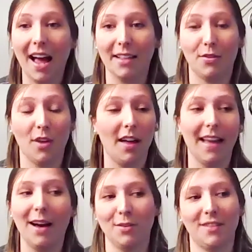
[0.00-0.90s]
i thought
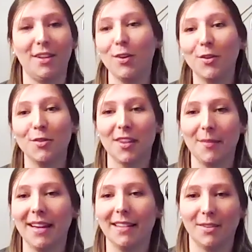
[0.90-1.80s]
that was huge i
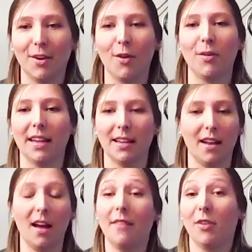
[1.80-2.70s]
mean going
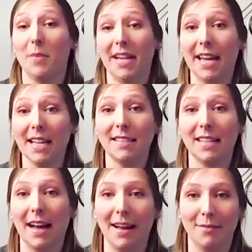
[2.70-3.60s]
not everybody gets
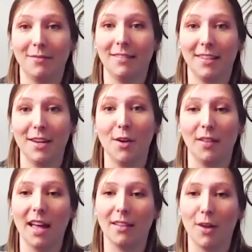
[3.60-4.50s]
that you know
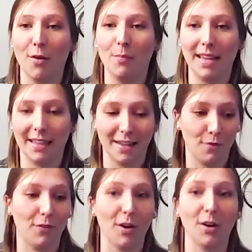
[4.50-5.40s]
let alone being yeah. their